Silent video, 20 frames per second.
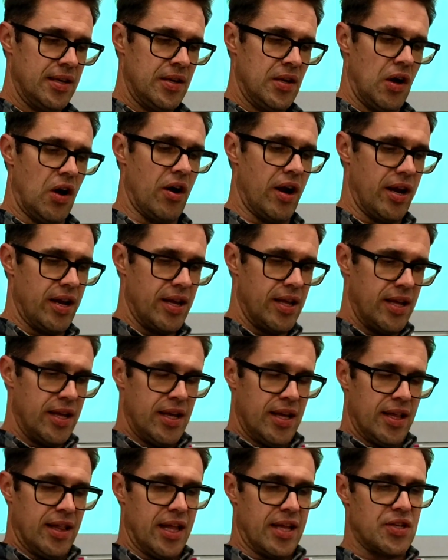All right,
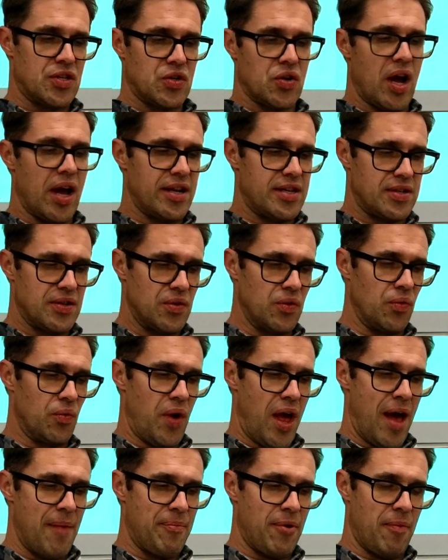let's try to
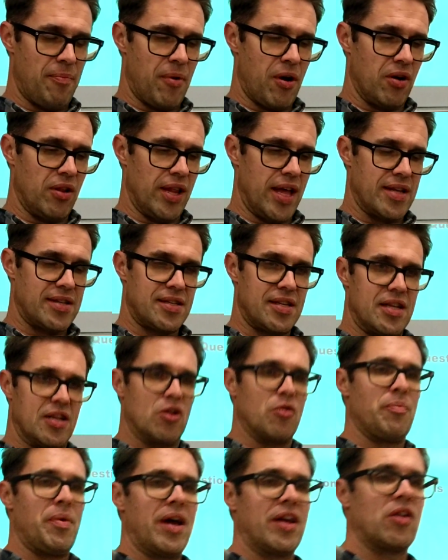wrap up our lesson
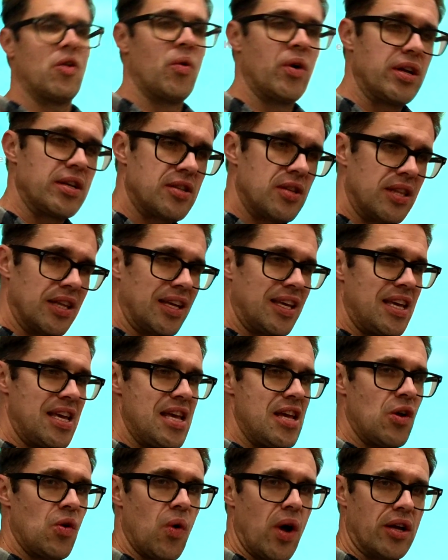here by going to the
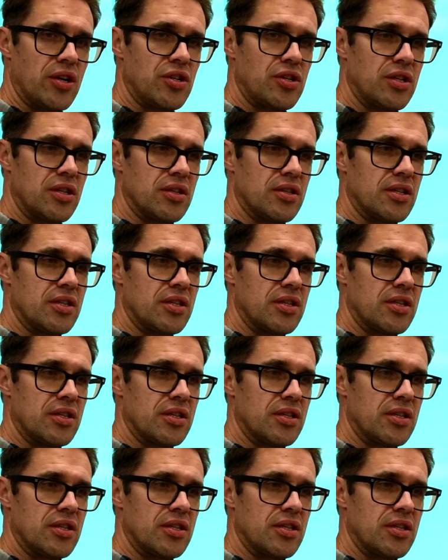key questions.